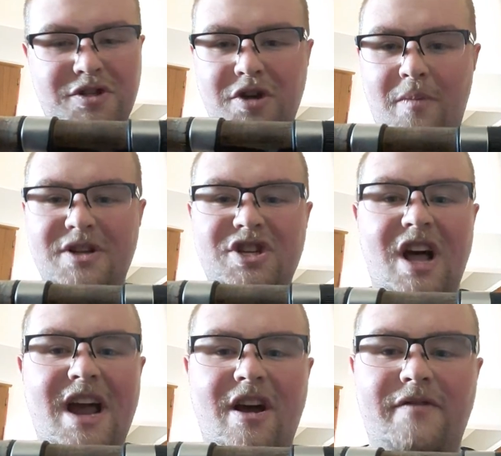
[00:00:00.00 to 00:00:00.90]
so much
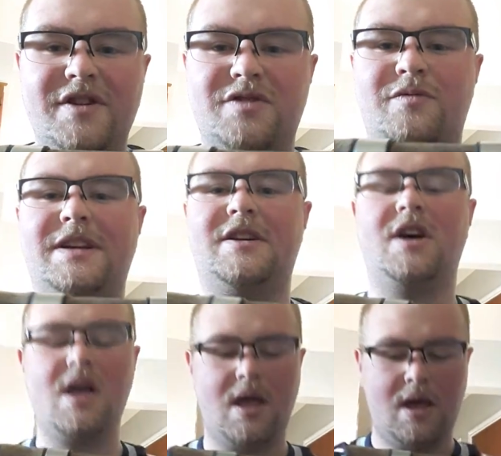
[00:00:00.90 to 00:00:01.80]
line off this
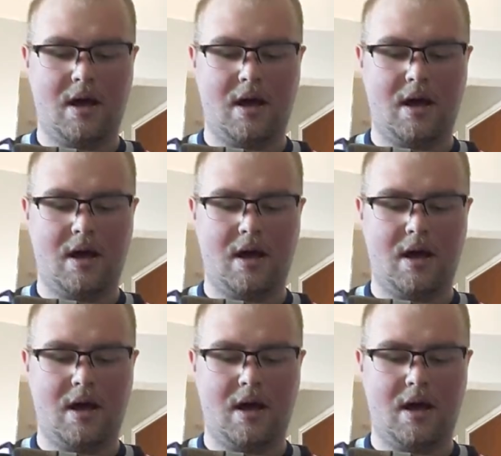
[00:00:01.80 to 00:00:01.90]
reel.